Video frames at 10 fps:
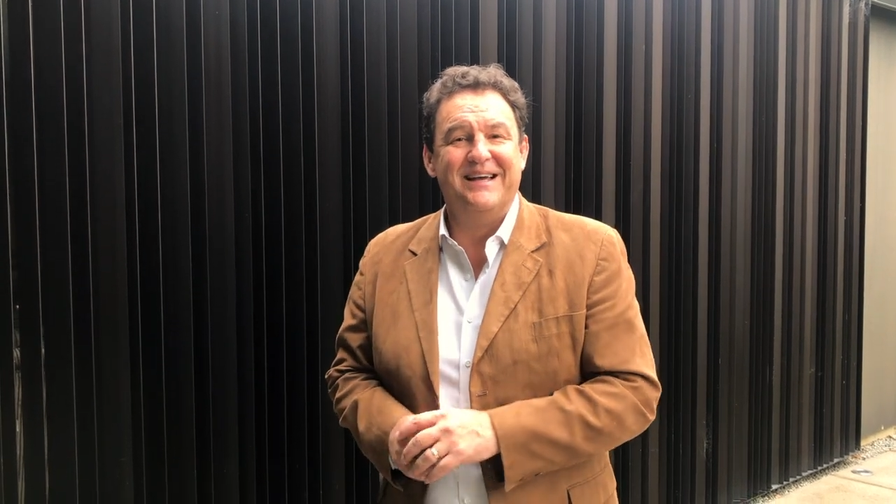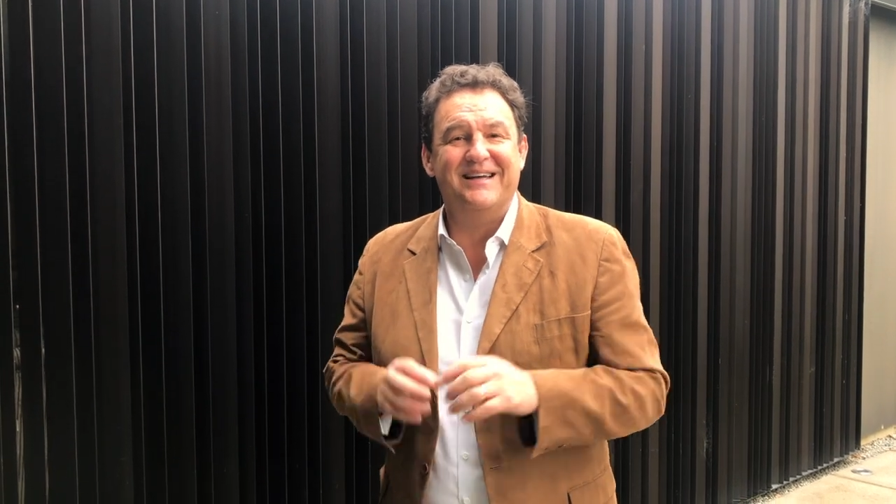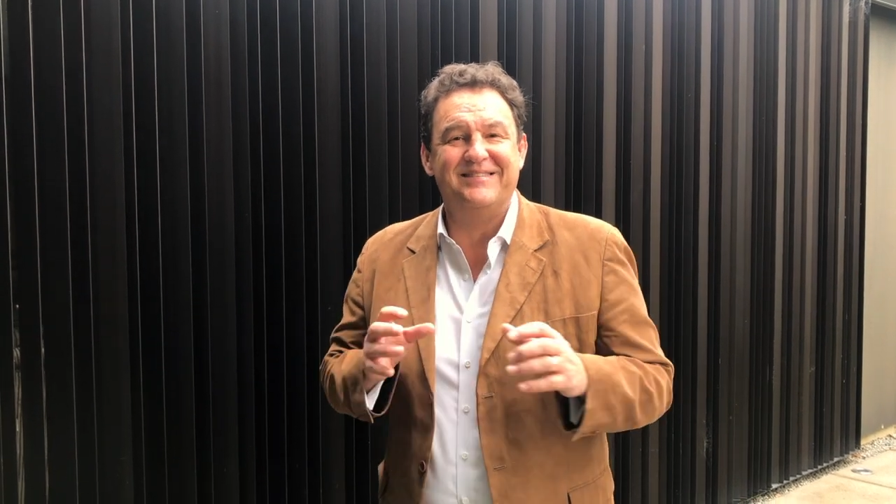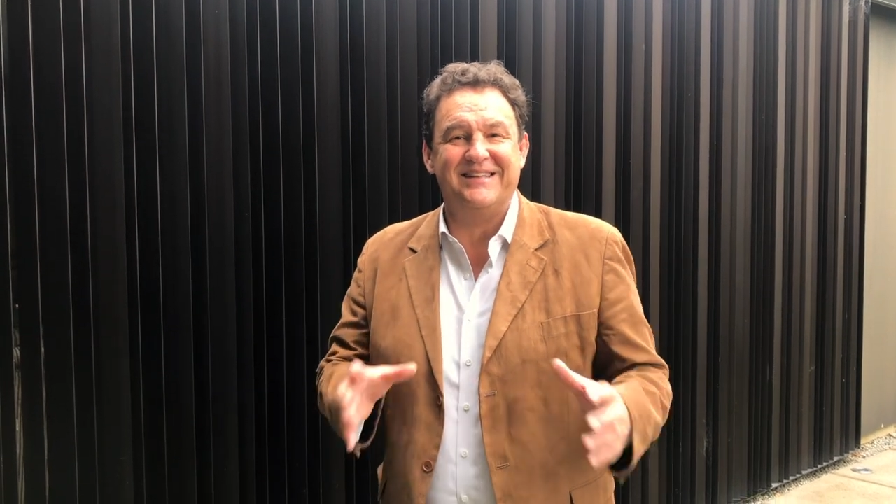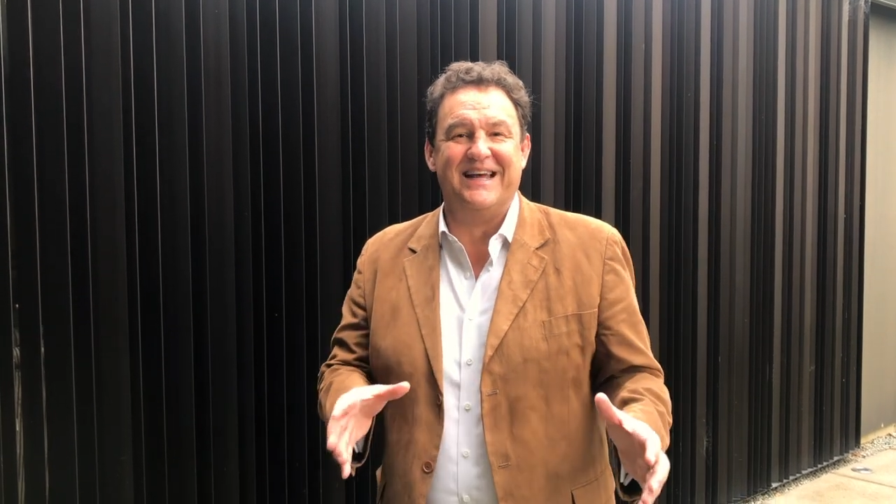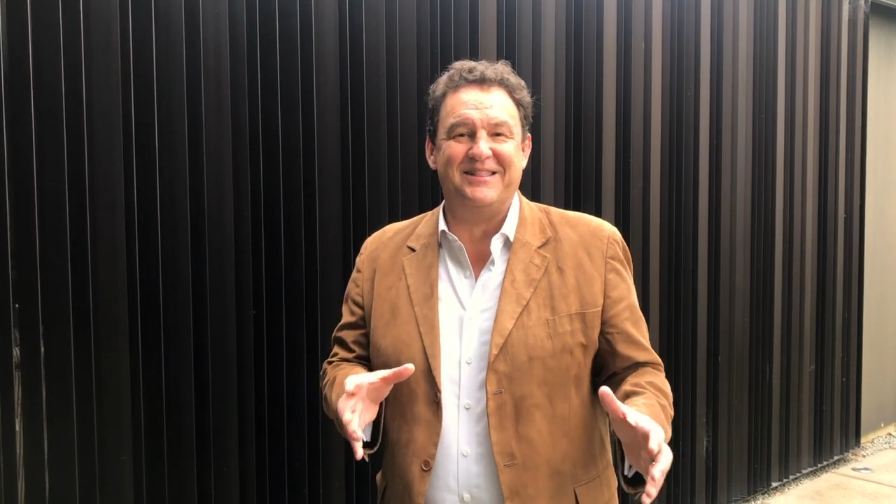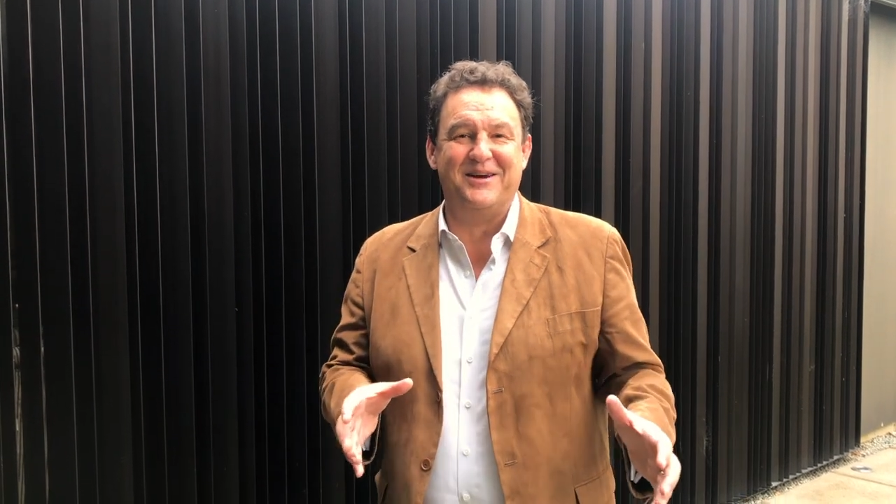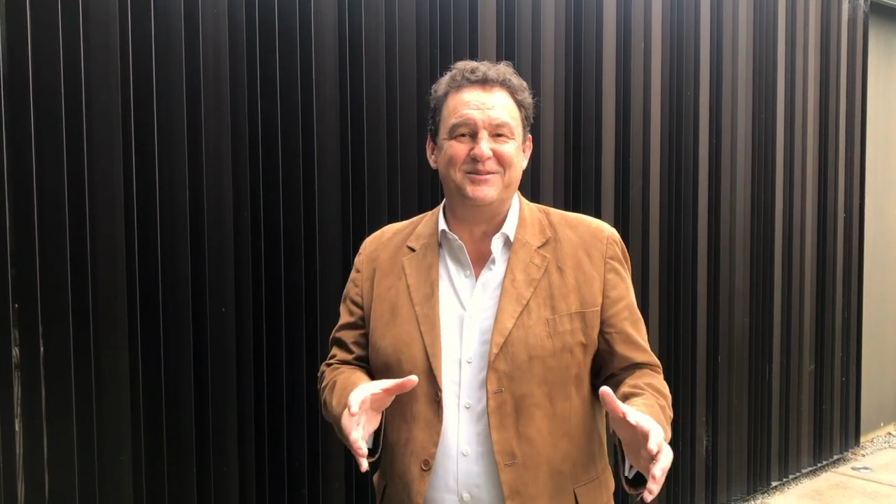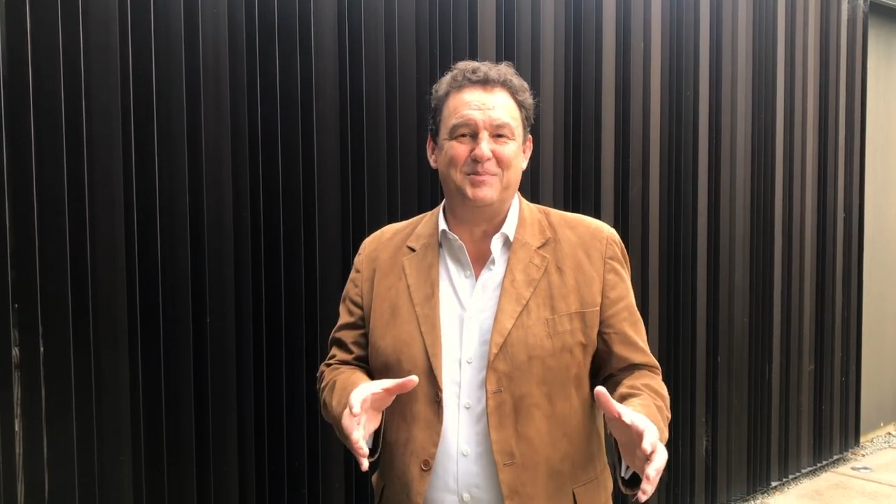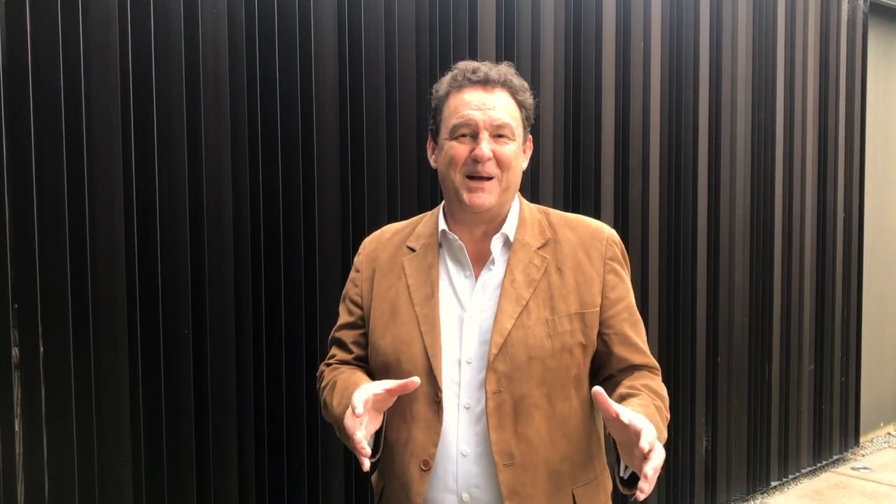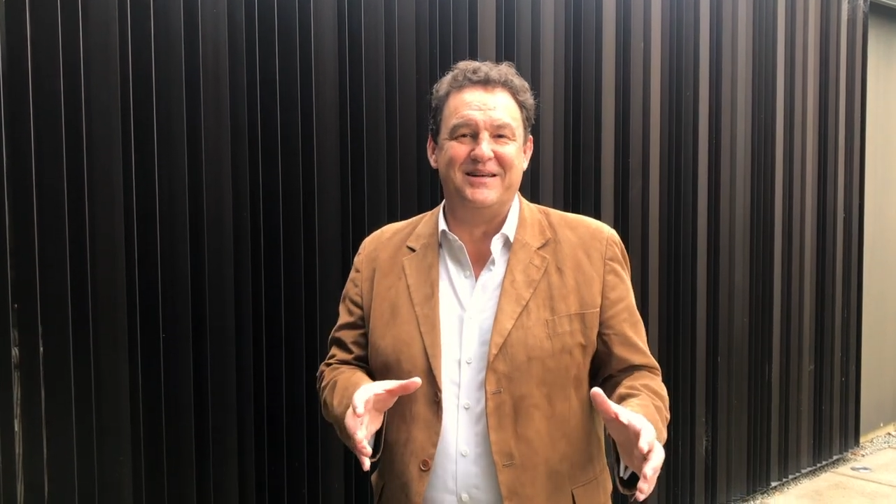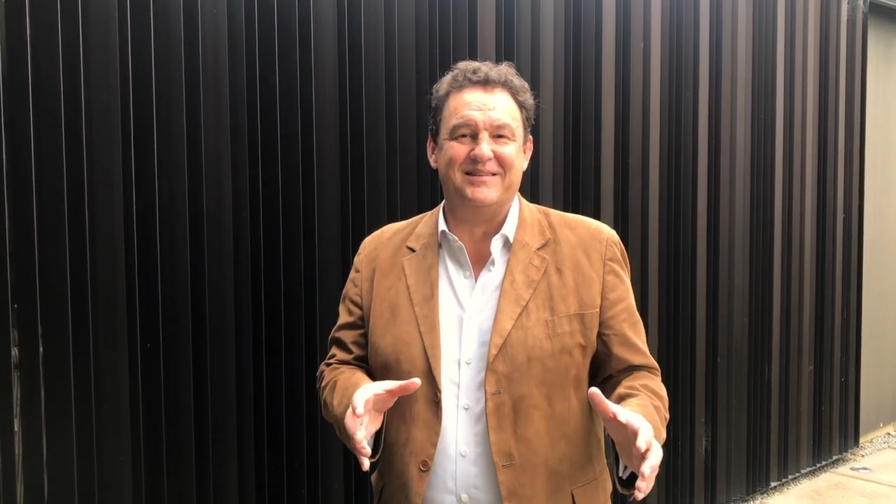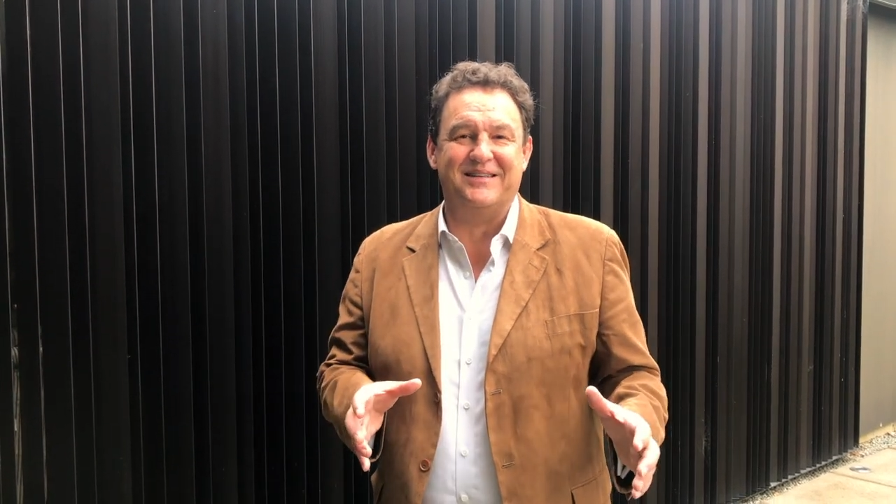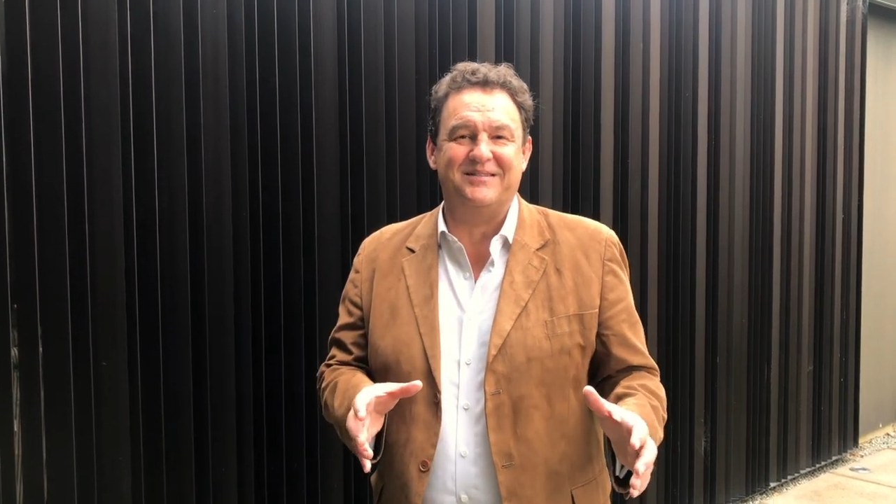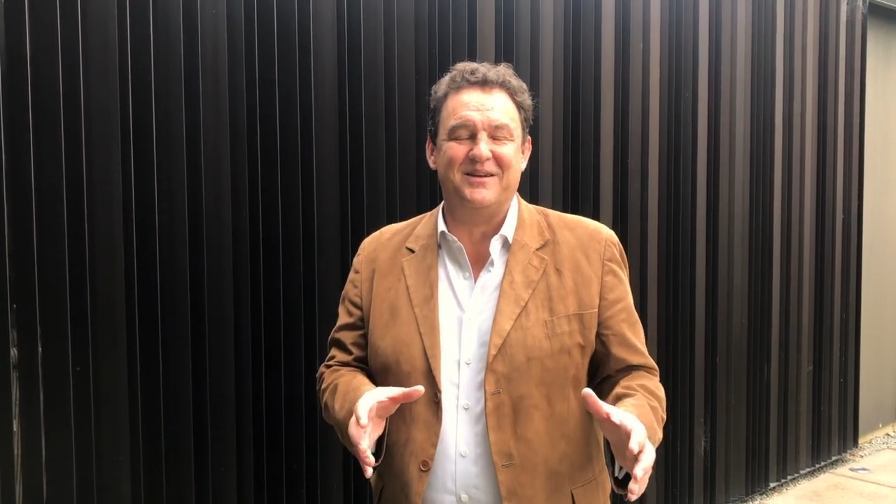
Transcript: is to get those basics.